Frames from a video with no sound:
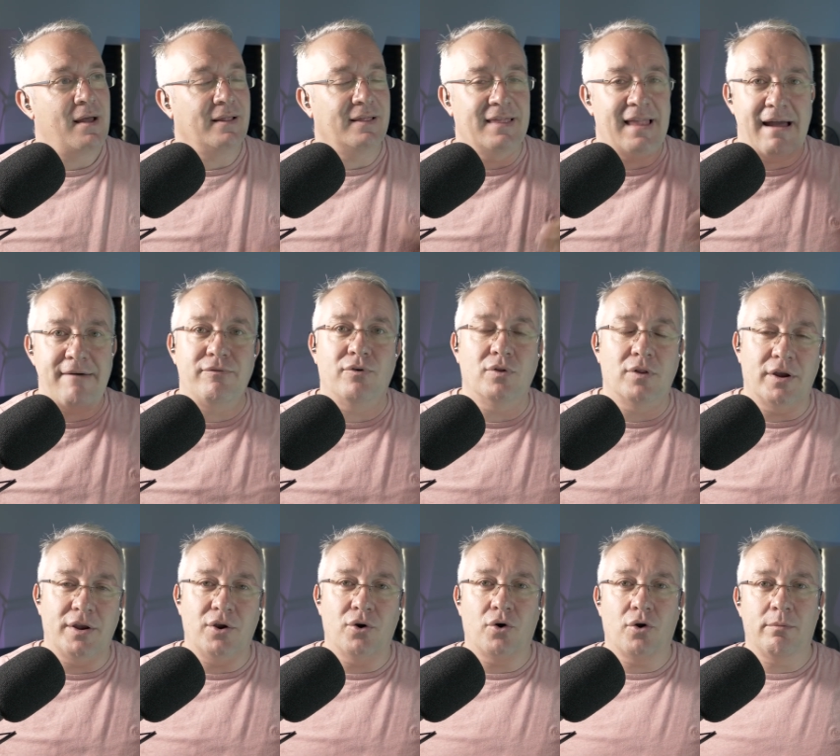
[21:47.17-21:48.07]
level
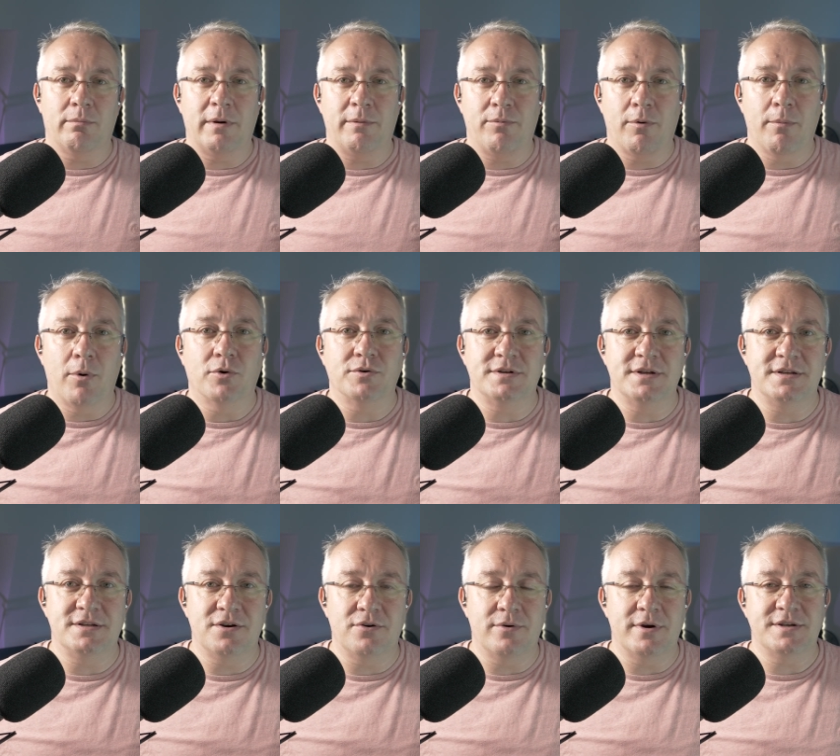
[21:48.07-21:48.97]
that you're going to be
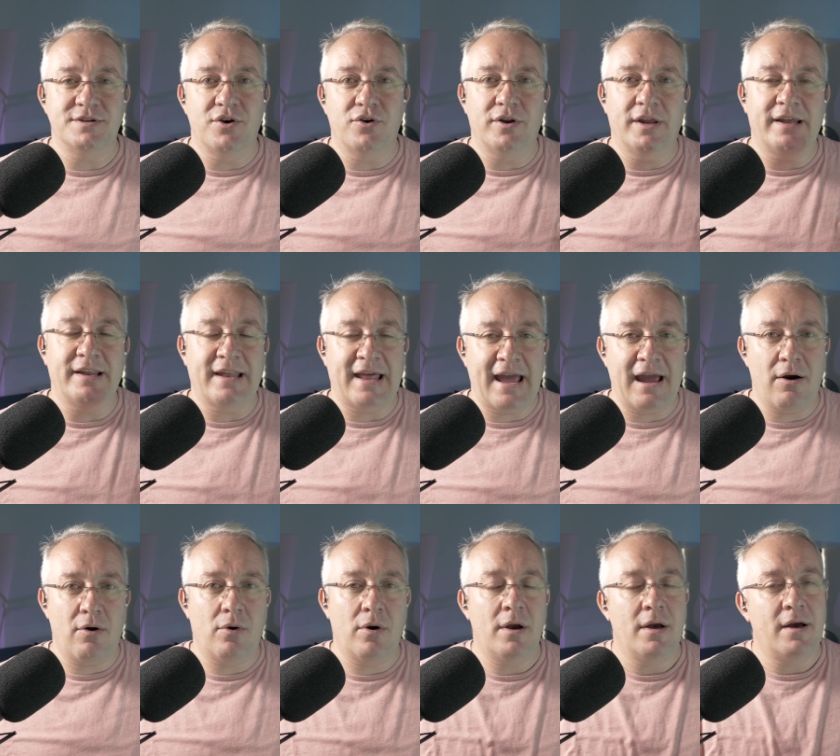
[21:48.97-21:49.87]
promoted to is earning
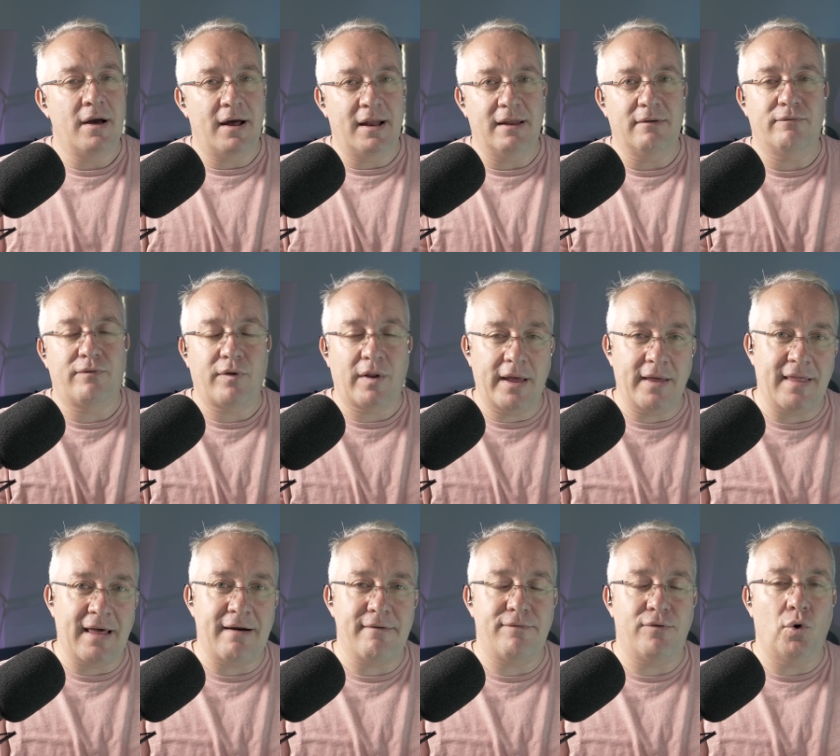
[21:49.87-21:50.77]
now and
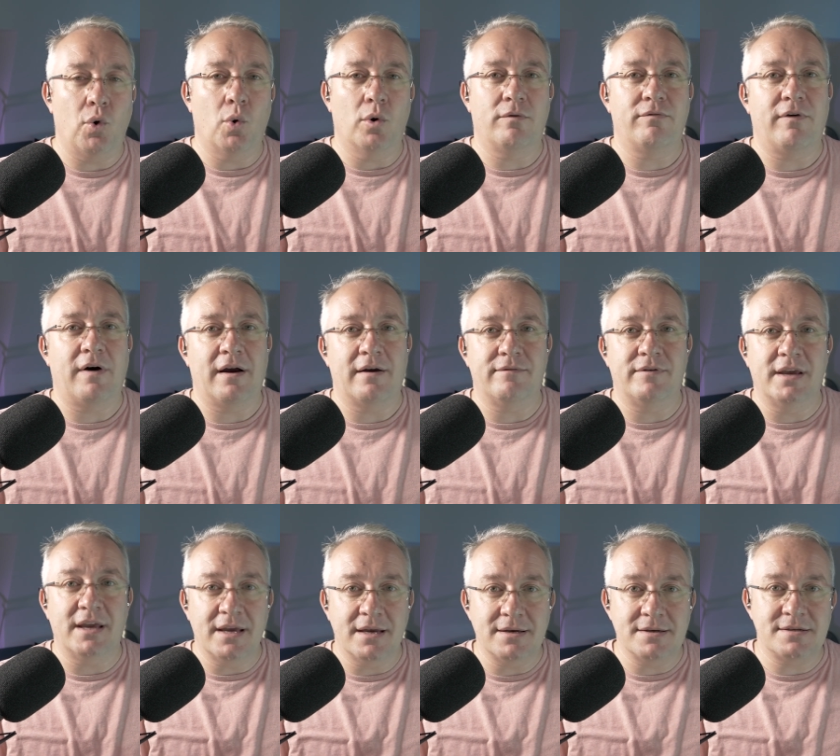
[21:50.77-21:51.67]
inflate that forward five
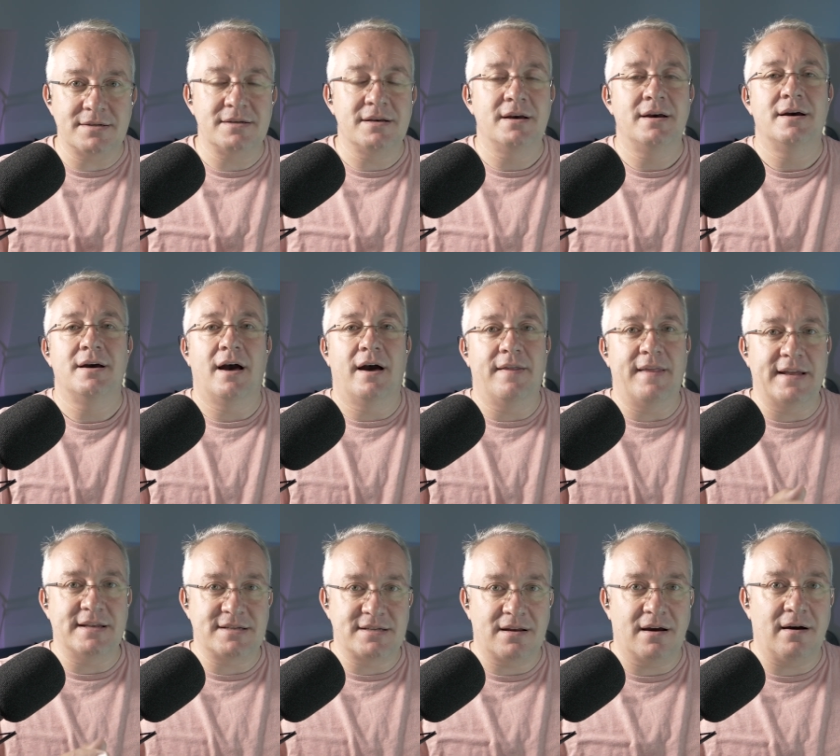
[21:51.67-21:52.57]
years and
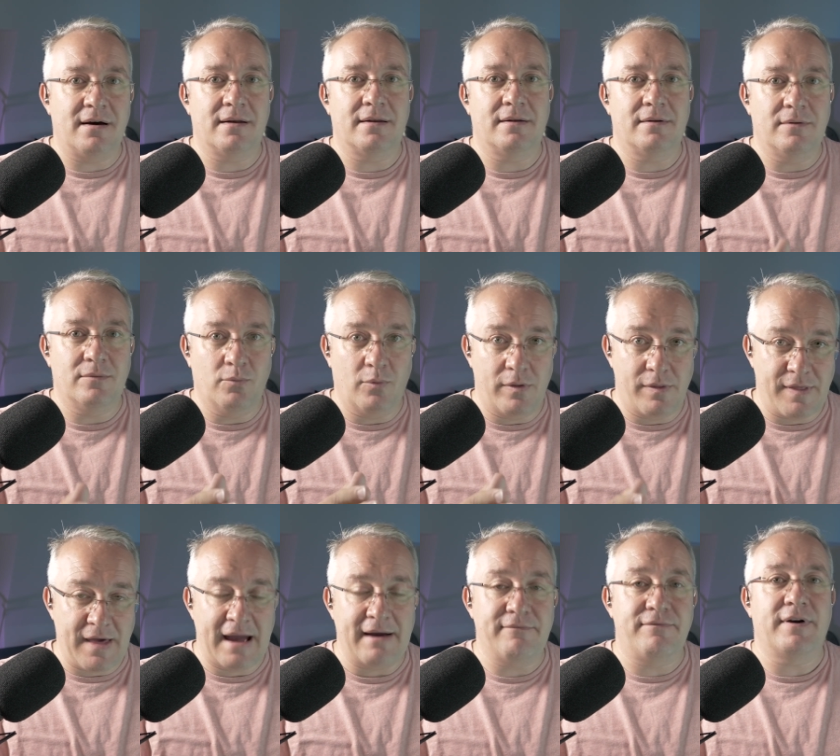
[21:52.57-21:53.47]
then start with
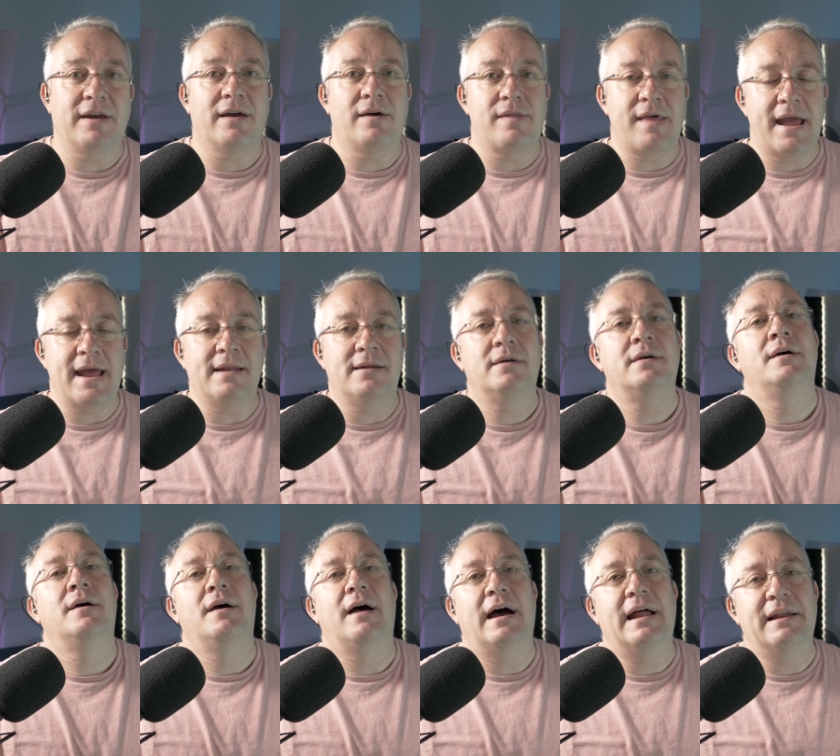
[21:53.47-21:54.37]
that figure then
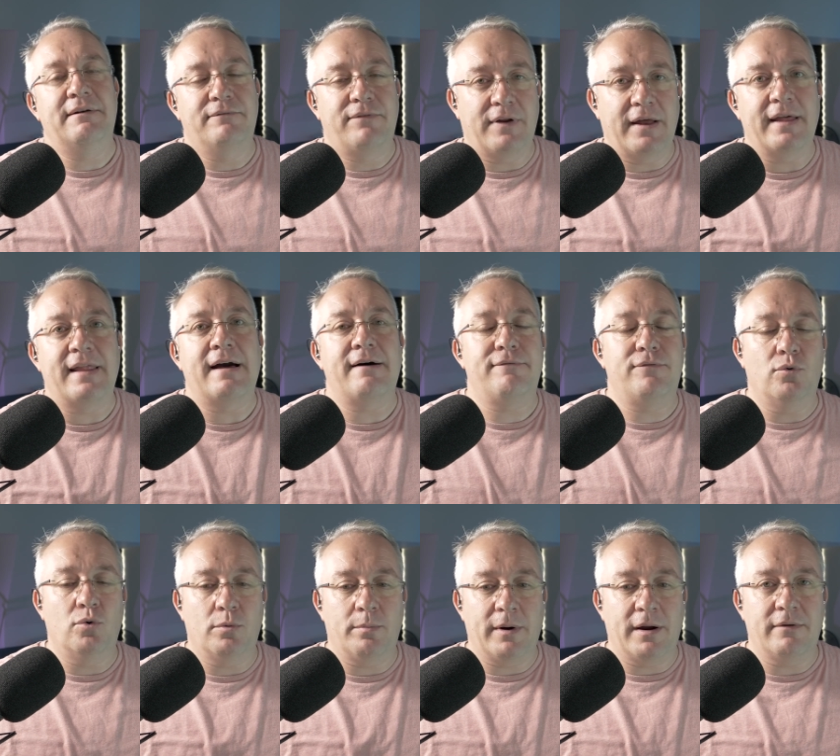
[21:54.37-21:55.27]
and inflate that
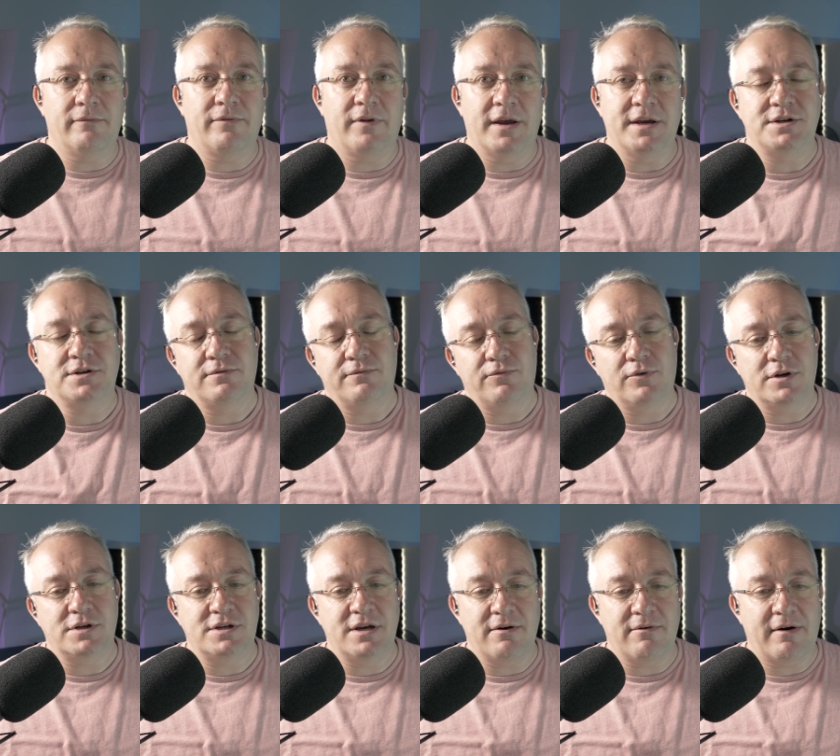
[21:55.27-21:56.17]
forward by inflation for
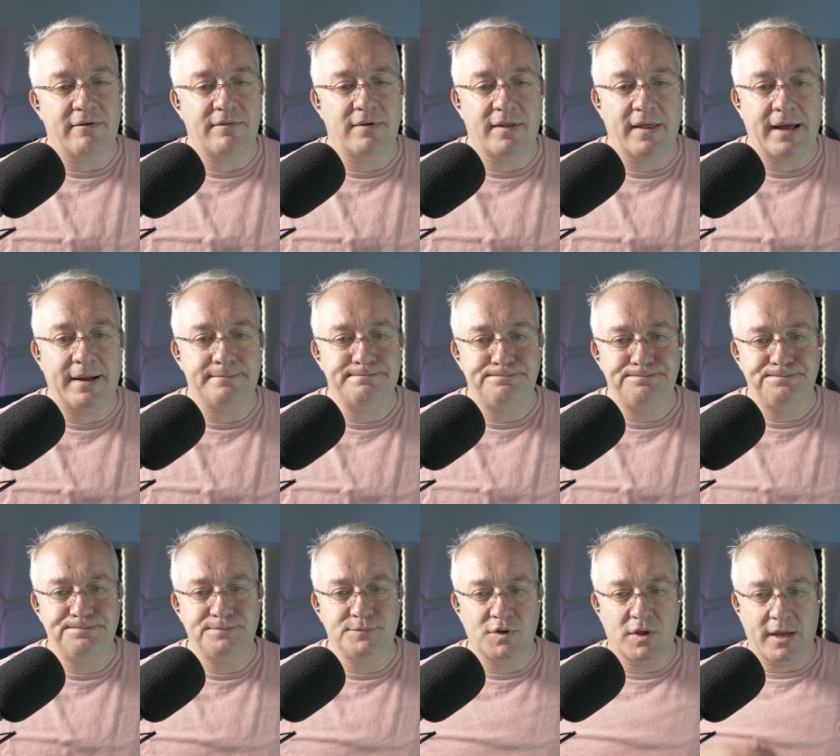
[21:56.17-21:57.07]
each year after that,
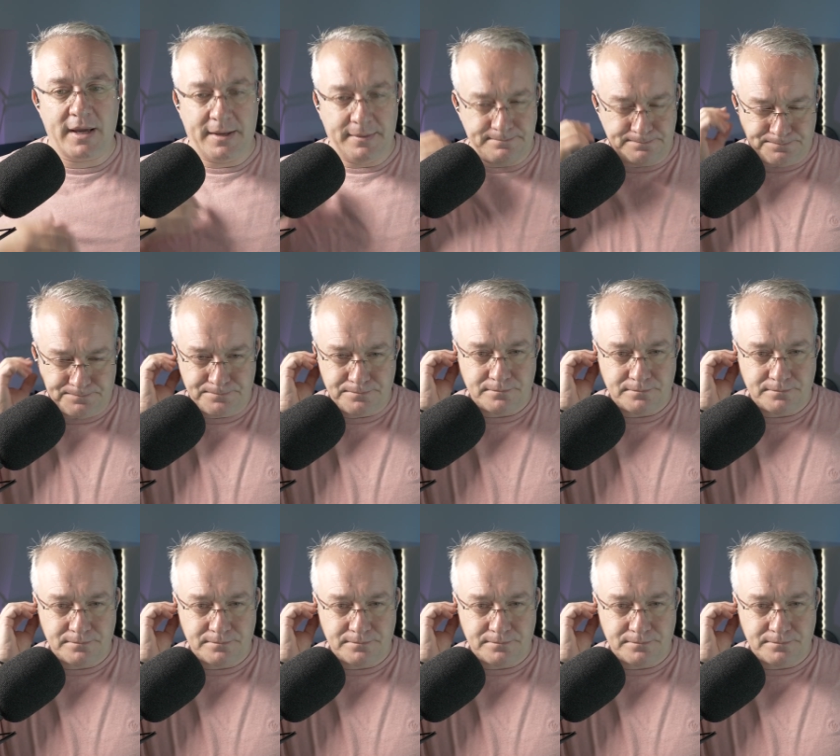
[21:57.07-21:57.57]
okay?